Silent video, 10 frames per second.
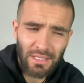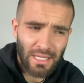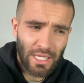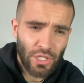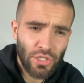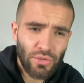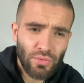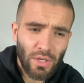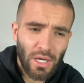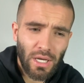And
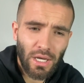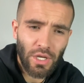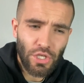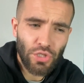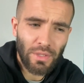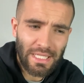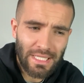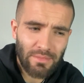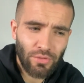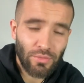I knew I'd get to
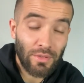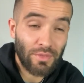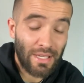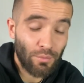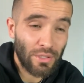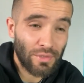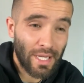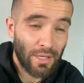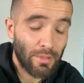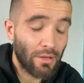the point where I was getting wheeled down
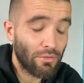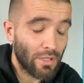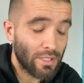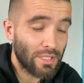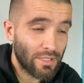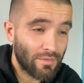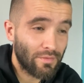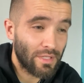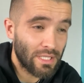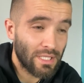and be like, right, this
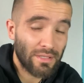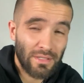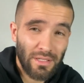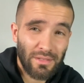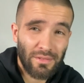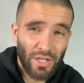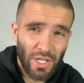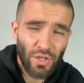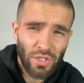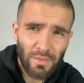is an
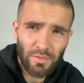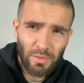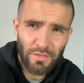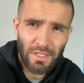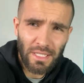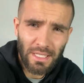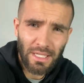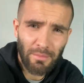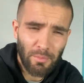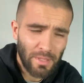uncomfortable feeling here.
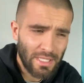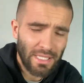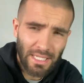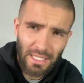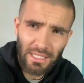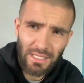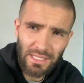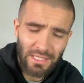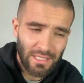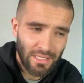I'm a bit scared of this.
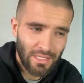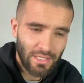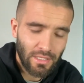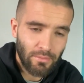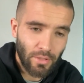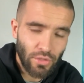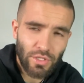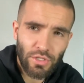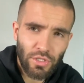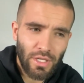But I also
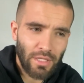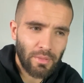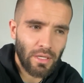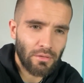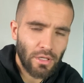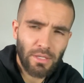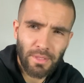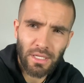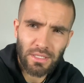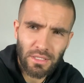knew that I'd be like, right, come on
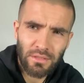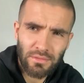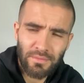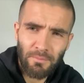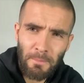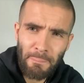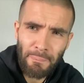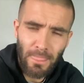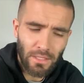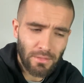then, let's go.
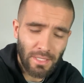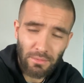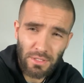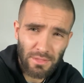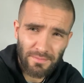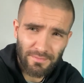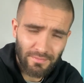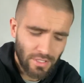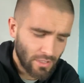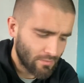And I was.
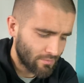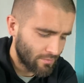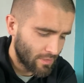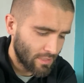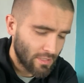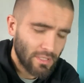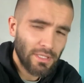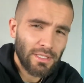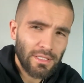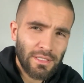So,
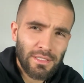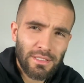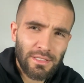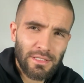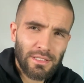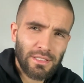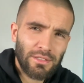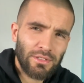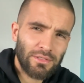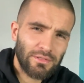there you go,
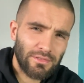little